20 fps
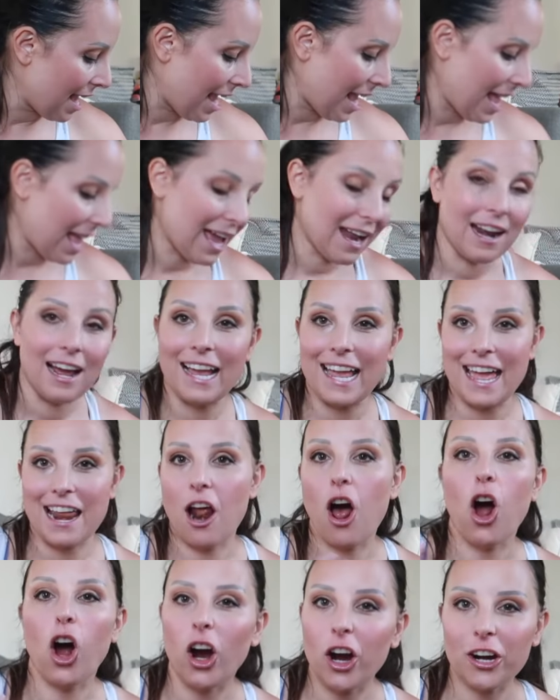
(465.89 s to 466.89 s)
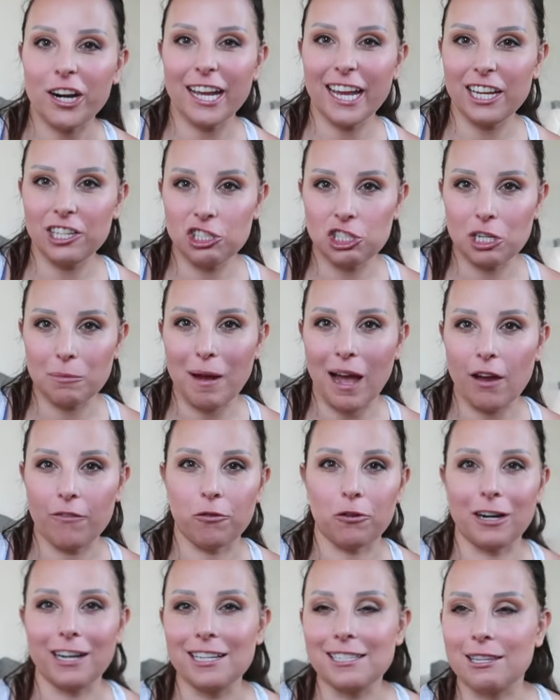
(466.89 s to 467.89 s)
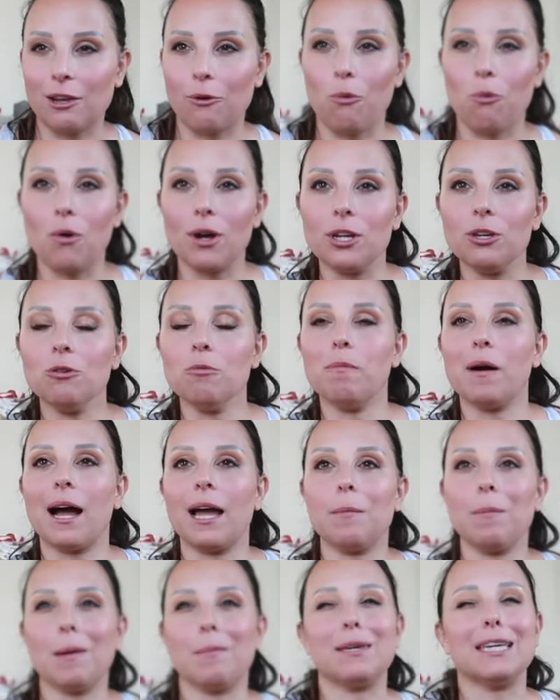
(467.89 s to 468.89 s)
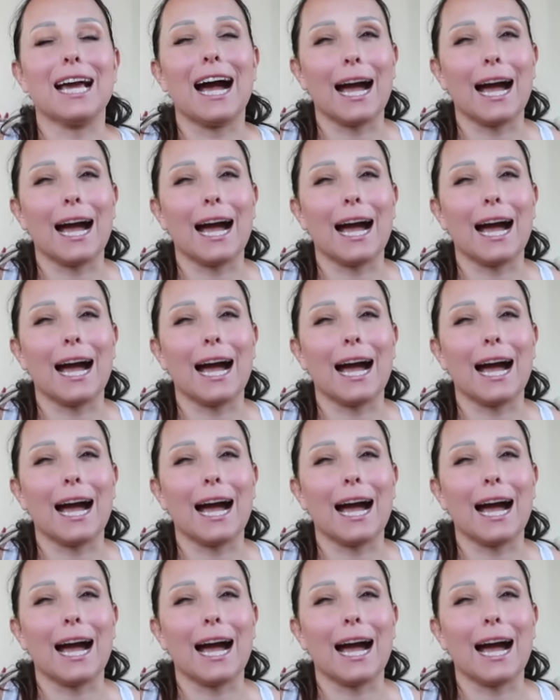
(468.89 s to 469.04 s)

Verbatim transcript: And again, hard age to buy for because like, what do you buy baby?